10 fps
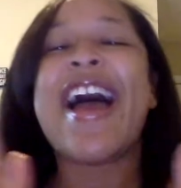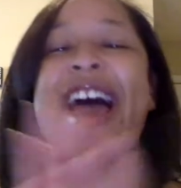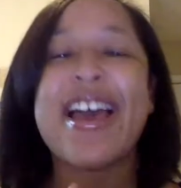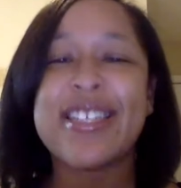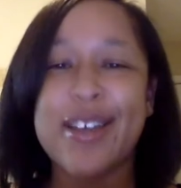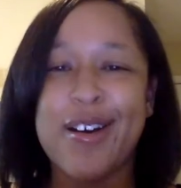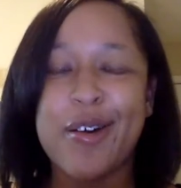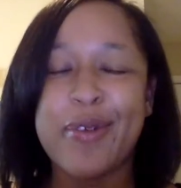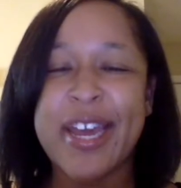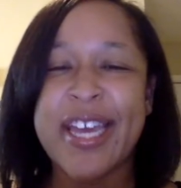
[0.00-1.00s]
As
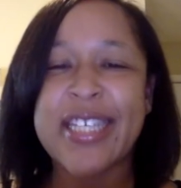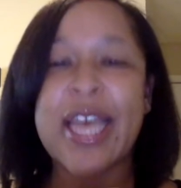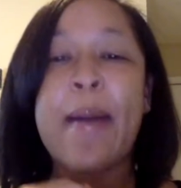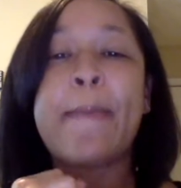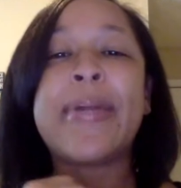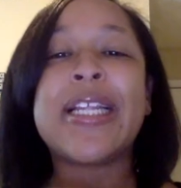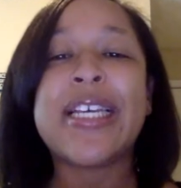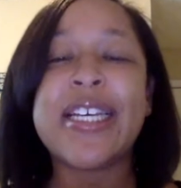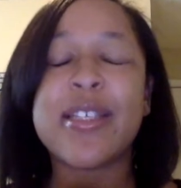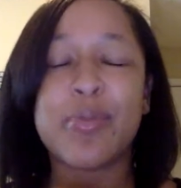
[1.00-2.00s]
always,
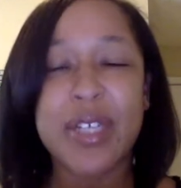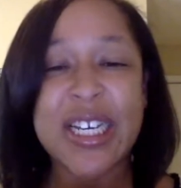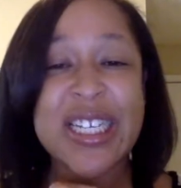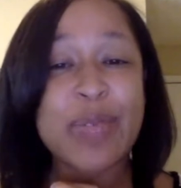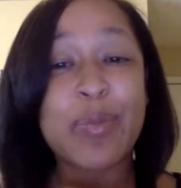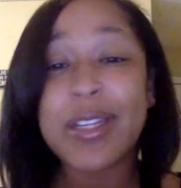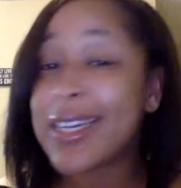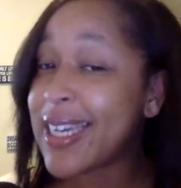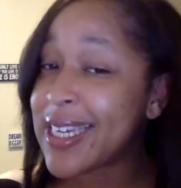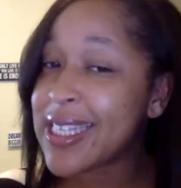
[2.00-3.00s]
please, please,
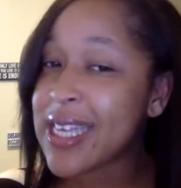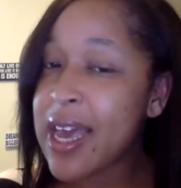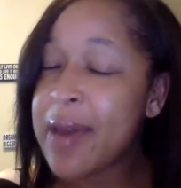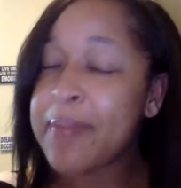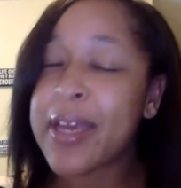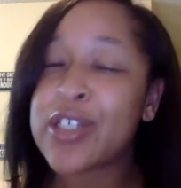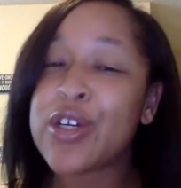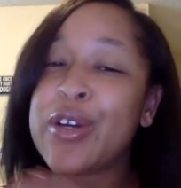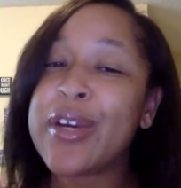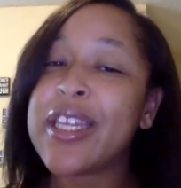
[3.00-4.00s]
please make
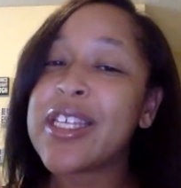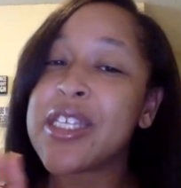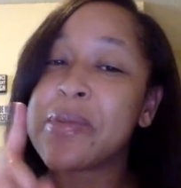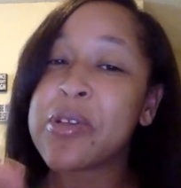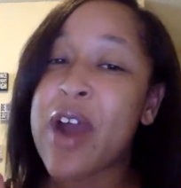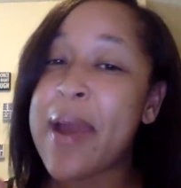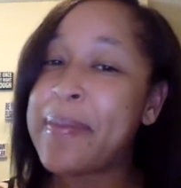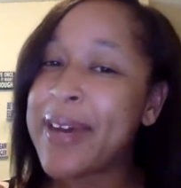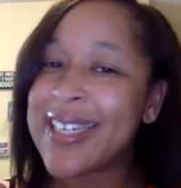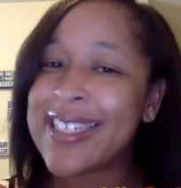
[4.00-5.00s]
sure you hit the subscribe
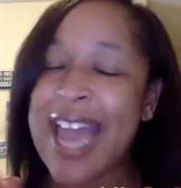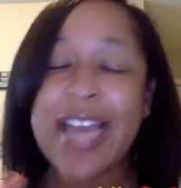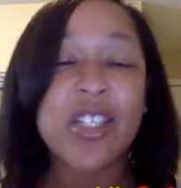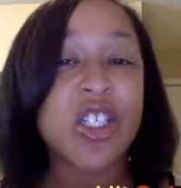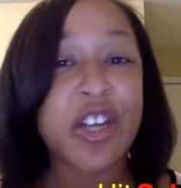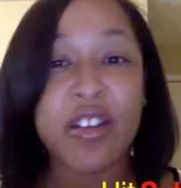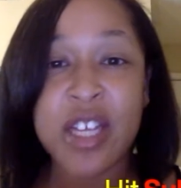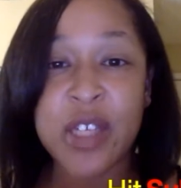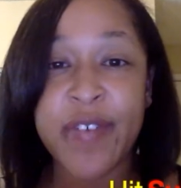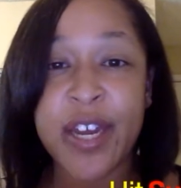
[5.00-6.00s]
button and share
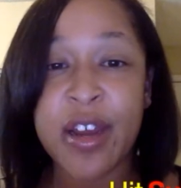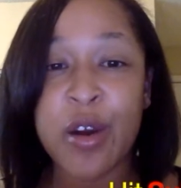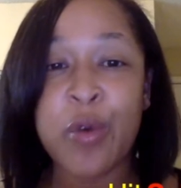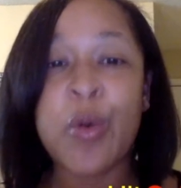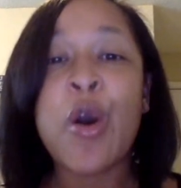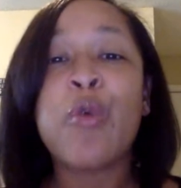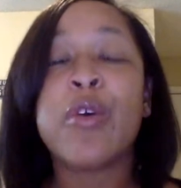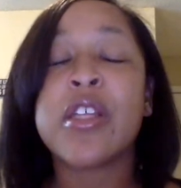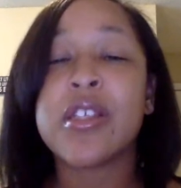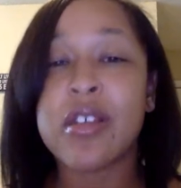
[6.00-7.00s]
this video
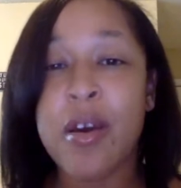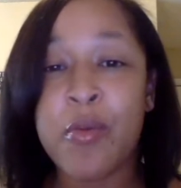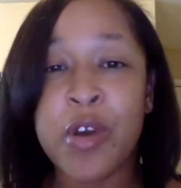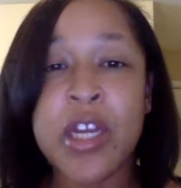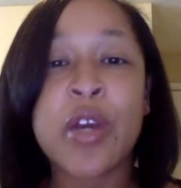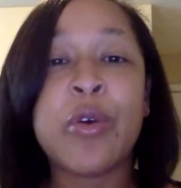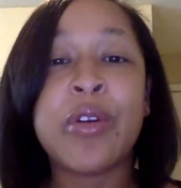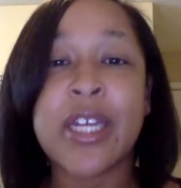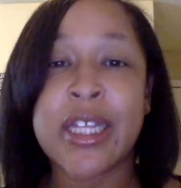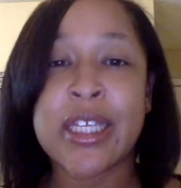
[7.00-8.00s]
with someone who
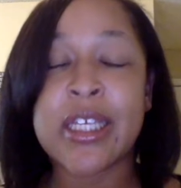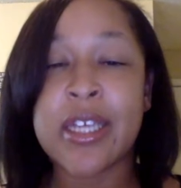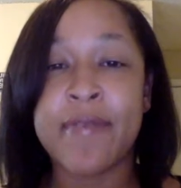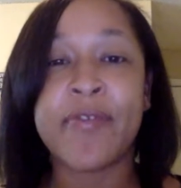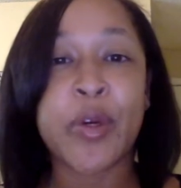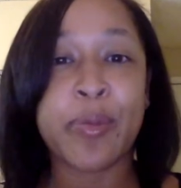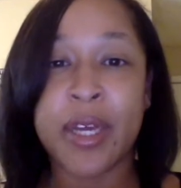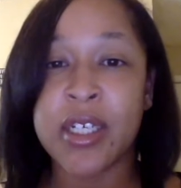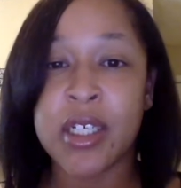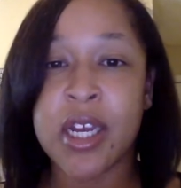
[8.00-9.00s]
needs this
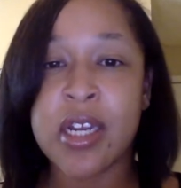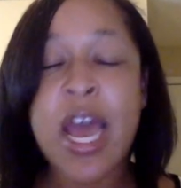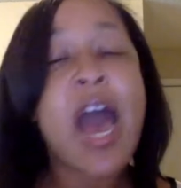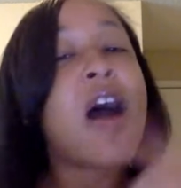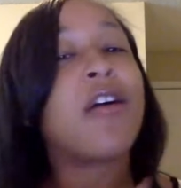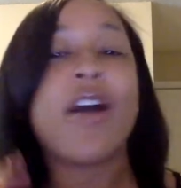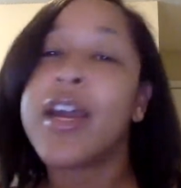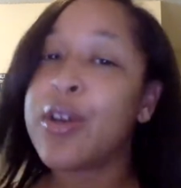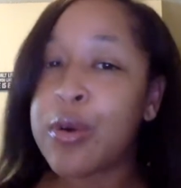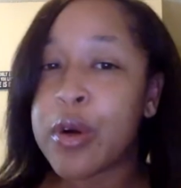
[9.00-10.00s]
information. I'll go ahead
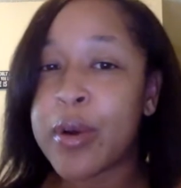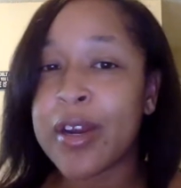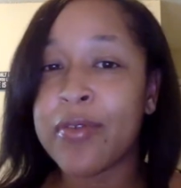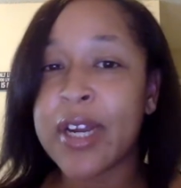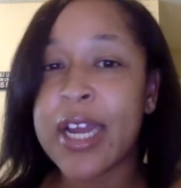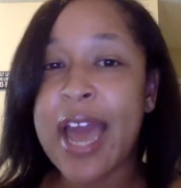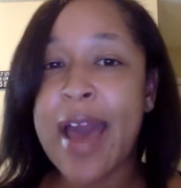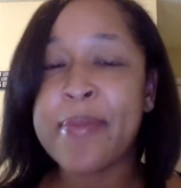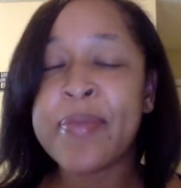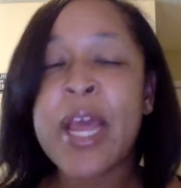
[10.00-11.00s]
and do a quick
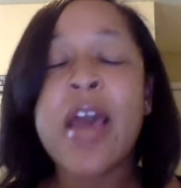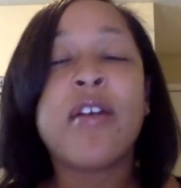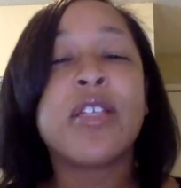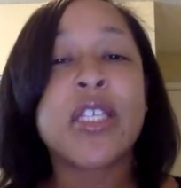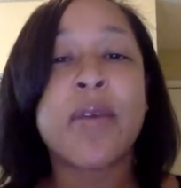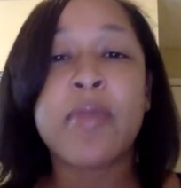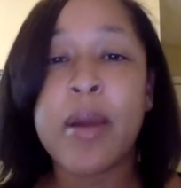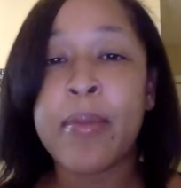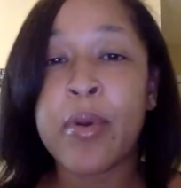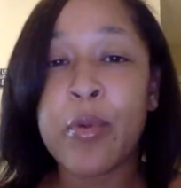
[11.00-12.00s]
recap. Tip
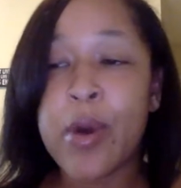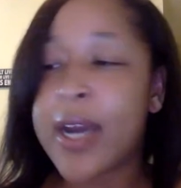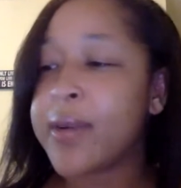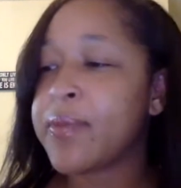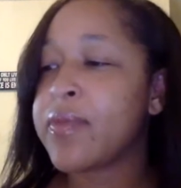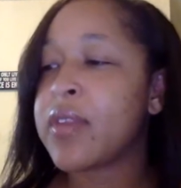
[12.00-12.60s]
number one,